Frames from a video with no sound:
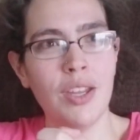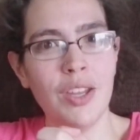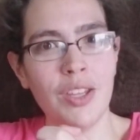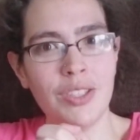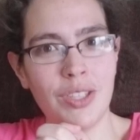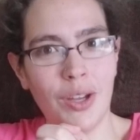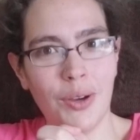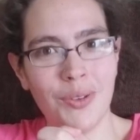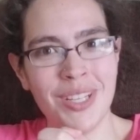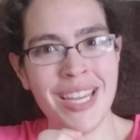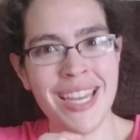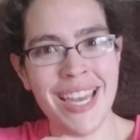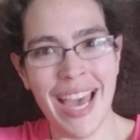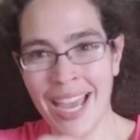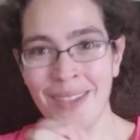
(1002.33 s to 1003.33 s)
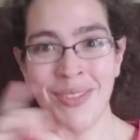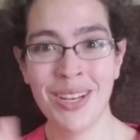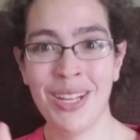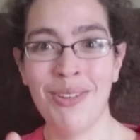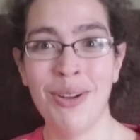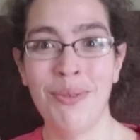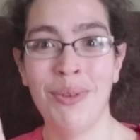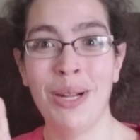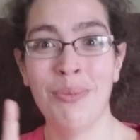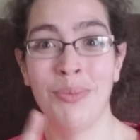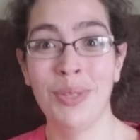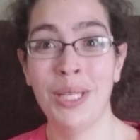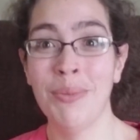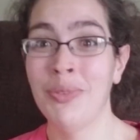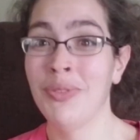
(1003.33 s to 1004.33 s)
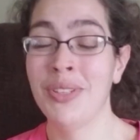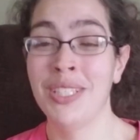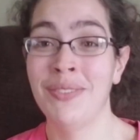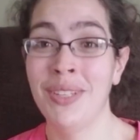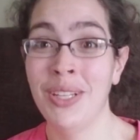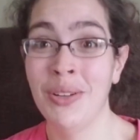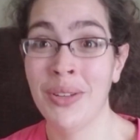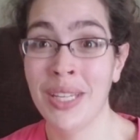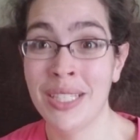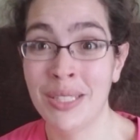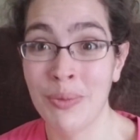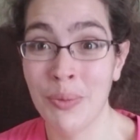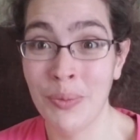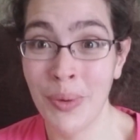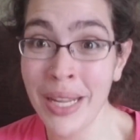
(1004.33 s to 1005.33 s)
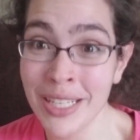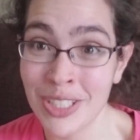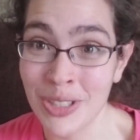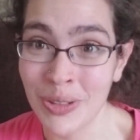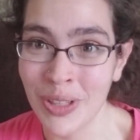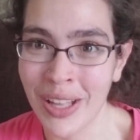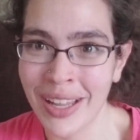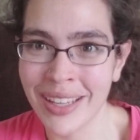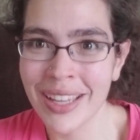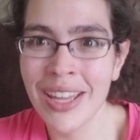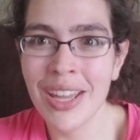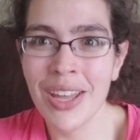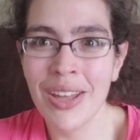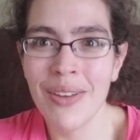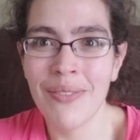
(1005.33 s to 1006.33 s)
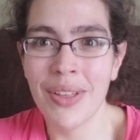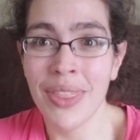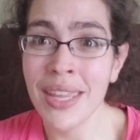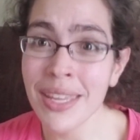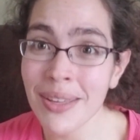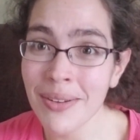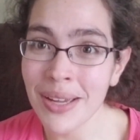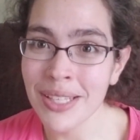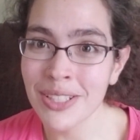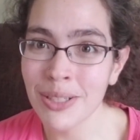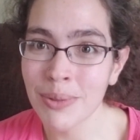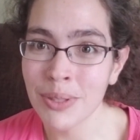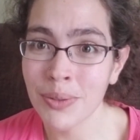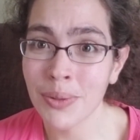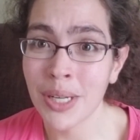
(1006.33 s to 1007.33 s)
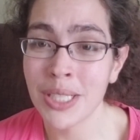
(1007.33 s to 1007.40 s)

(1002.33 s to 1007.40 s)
So I'm gonna quit rambling before this video gets way too long. But thank you guys so much for